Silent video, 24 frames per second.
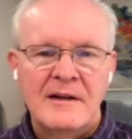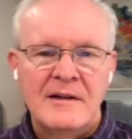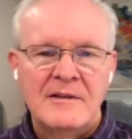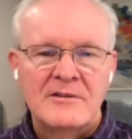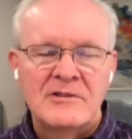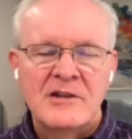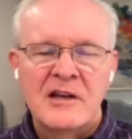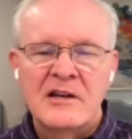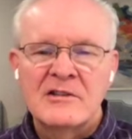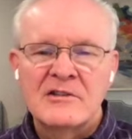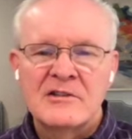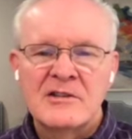
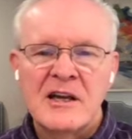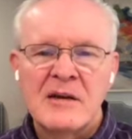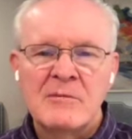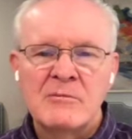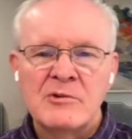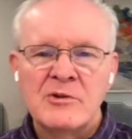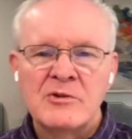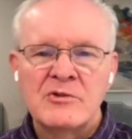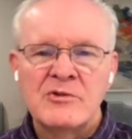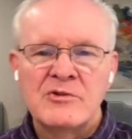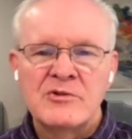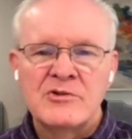2
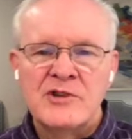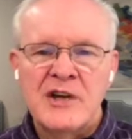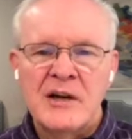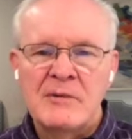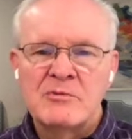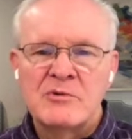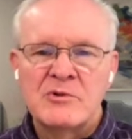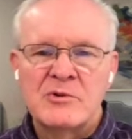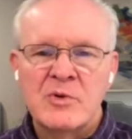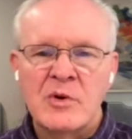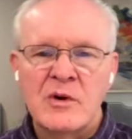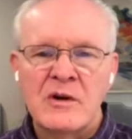Samuel
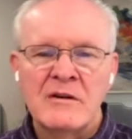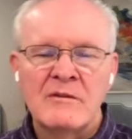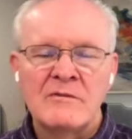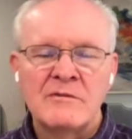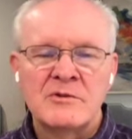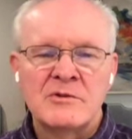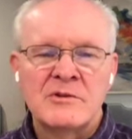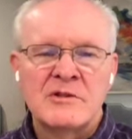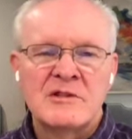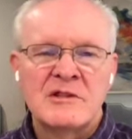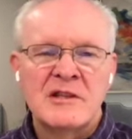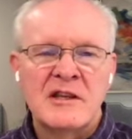chapter 12,
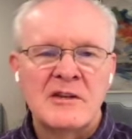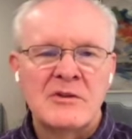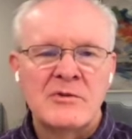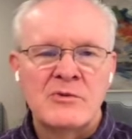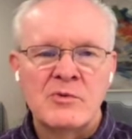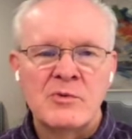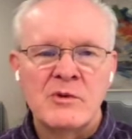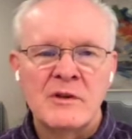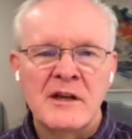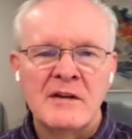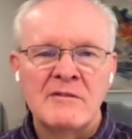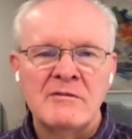verses 10
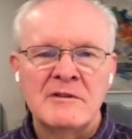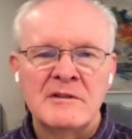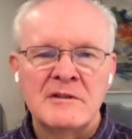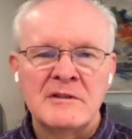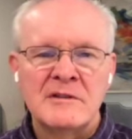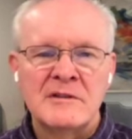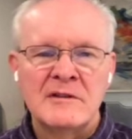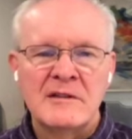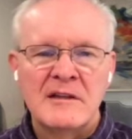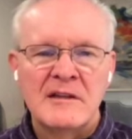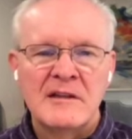through 11,